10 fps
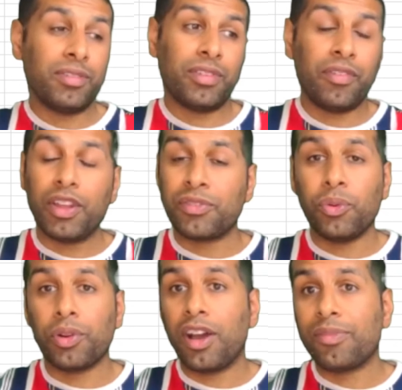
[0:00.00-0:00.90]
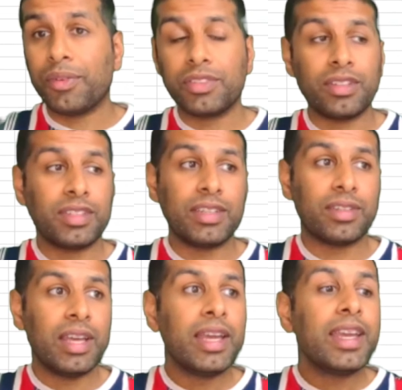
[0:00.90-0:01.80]
the first four and a half months of the
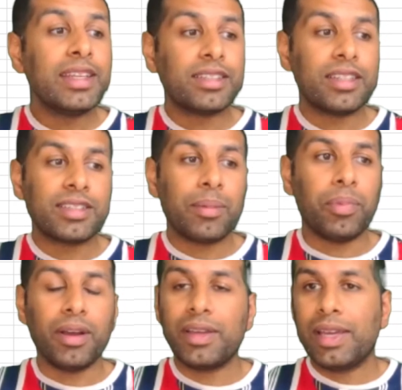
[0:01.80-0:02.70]
season into December.